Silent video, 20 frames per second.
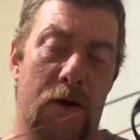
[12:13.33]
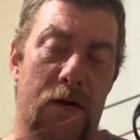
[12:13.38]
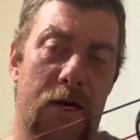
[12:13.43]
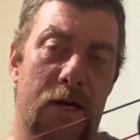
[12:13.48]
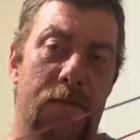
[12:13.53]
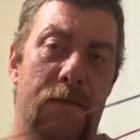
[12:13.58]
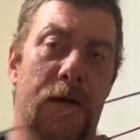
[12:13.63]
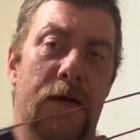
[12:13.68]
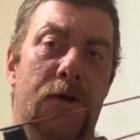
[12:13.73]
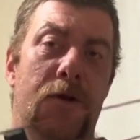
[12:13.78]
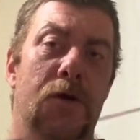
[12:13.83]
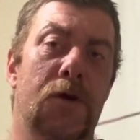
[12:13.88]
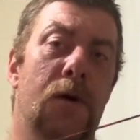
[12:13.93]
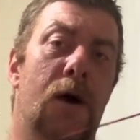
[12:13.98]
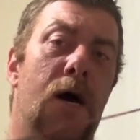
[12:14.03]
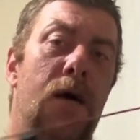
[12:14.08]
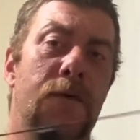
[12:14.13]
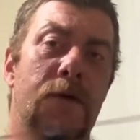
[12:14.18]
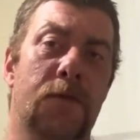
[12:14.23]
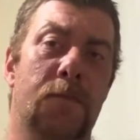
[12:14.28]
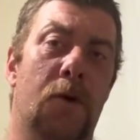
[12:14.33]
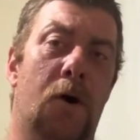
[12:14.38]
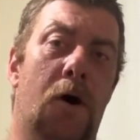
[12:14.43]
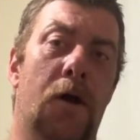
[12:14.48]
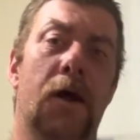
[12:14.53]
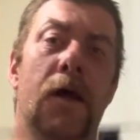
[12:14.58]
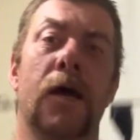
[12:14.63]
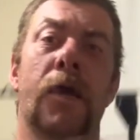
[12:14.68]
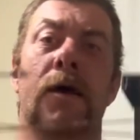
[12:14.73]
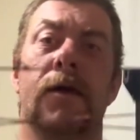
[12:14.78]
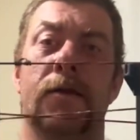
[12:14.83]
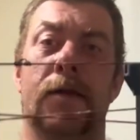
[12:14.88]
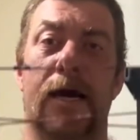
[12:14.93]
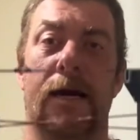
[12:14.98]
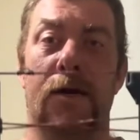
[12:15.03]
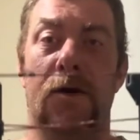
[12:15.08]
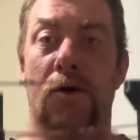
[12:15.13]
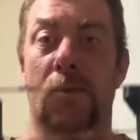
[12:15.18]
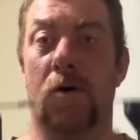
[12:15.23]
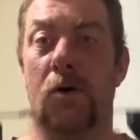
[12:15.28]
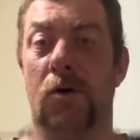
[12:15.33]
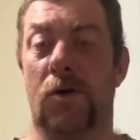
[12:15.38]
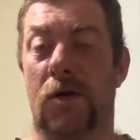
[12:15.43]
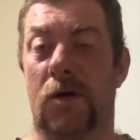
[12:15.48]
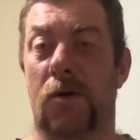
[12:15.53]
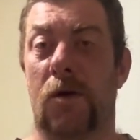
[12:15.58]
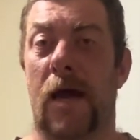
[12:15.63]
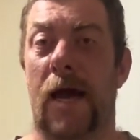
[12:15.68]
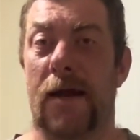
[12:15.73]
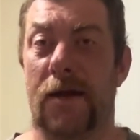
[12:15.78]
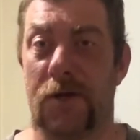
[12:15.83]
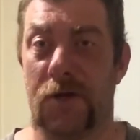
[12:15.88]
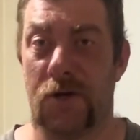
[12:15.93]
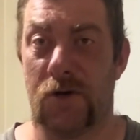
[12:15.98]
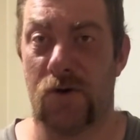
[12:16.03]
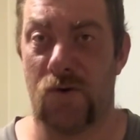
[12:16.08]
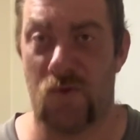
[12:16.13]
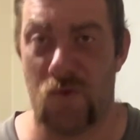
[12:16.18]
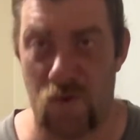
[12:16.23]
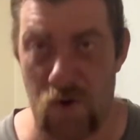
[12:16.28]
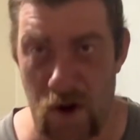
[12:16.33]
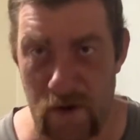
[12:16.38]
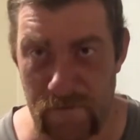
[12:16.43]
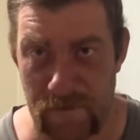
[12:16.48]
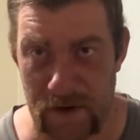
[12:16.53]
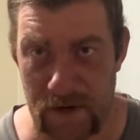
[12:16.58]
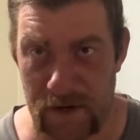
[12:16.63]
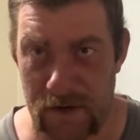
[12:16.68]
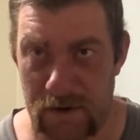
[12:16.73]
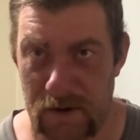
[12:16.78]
And if they're too overspined, that could cause catastrophic